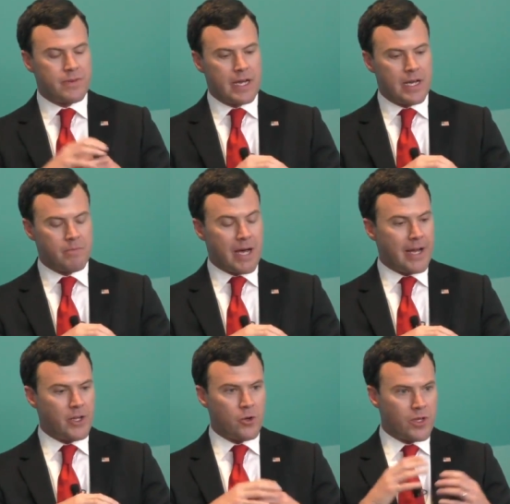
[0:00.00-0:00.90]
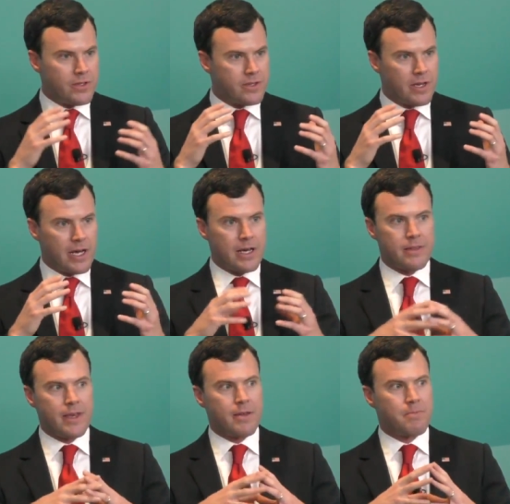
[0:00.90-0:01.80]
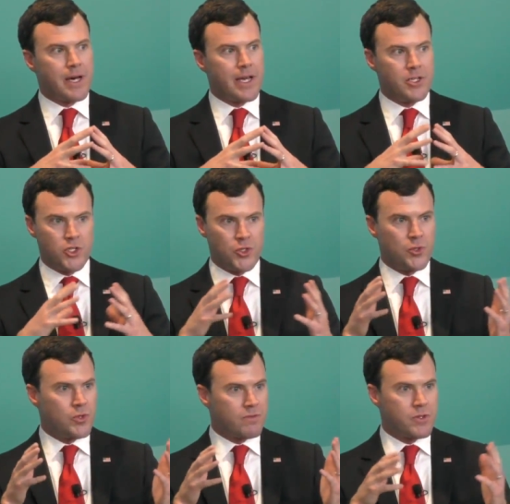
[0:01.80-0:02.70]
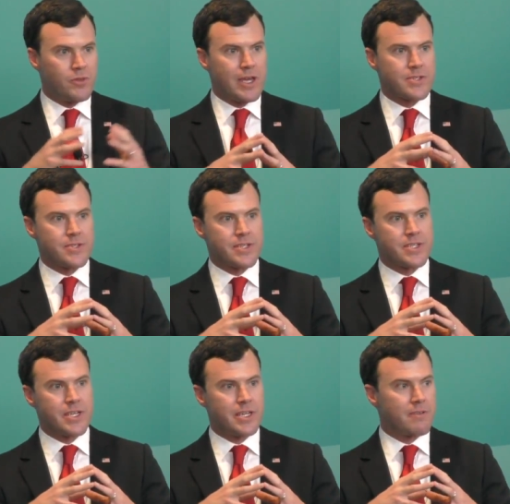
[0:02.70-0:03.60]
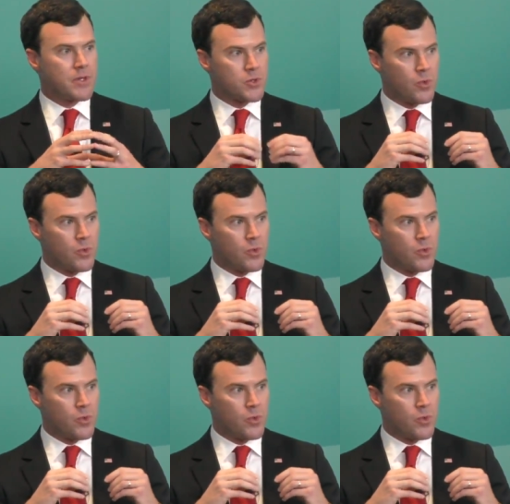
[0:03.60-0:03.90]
um, I noted uh, that by June of 2016, even